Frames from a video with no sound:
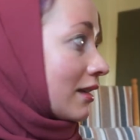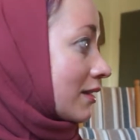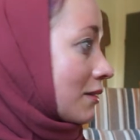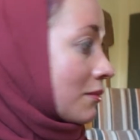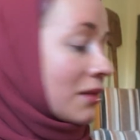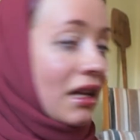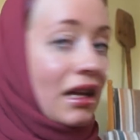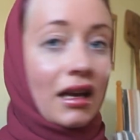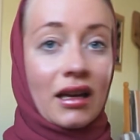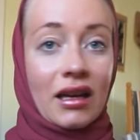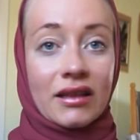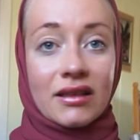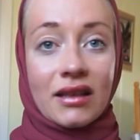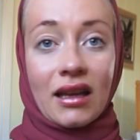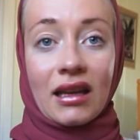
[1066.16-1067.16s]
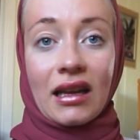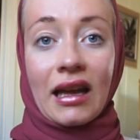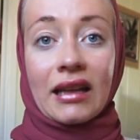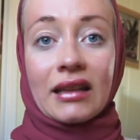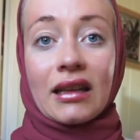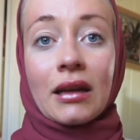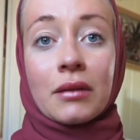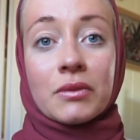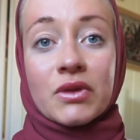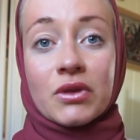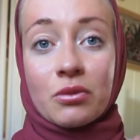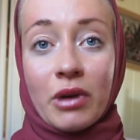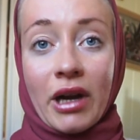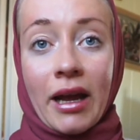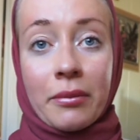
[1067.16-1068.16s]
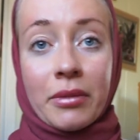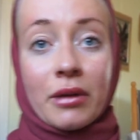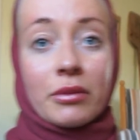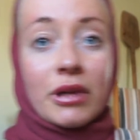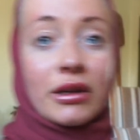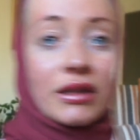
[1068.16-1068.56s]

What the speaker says: something I got secondhand, and I'm super happy about